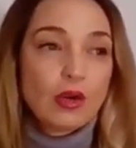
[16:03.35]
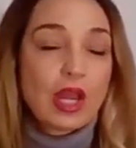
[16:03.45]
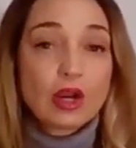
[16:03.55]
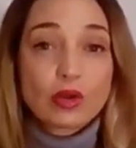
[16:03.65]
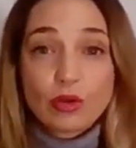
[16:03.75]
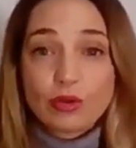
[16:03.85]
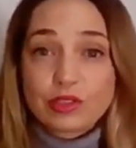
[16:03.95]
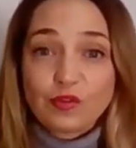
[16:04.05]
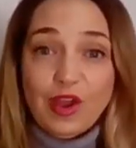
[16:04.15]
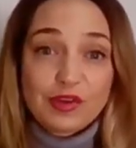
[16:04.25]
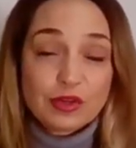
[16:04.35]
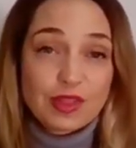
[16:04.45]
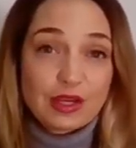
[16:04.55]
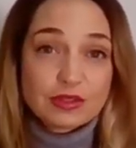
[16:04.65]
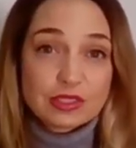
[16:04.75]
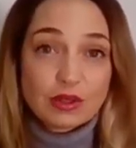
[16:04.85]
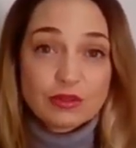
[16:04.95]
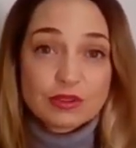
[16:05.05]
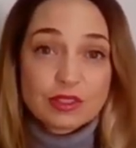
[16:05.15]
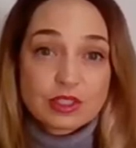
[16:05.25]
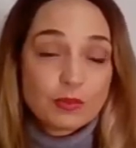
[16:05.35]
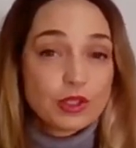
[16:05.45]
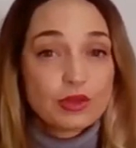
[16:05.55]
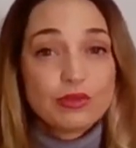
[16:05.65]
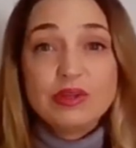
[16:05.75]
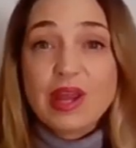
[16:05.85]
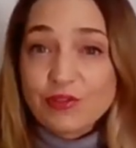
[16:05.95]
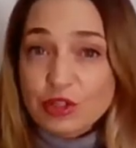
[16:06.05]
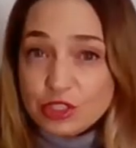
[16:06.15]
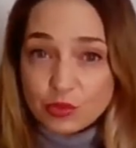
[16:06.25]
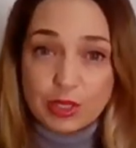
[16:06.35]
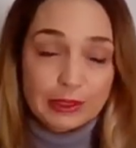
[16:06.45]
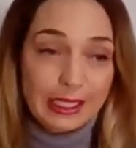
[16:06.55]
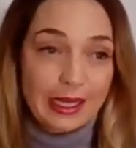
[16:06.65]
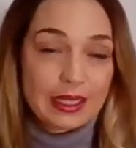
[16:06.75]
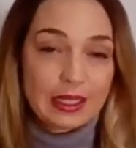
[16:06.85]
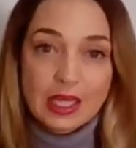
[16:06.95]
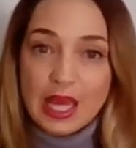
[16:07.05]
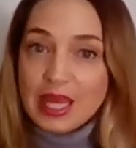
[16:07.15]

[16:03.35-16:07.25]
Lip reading: okay, our goal is $500,000 this year, but you never do any planning,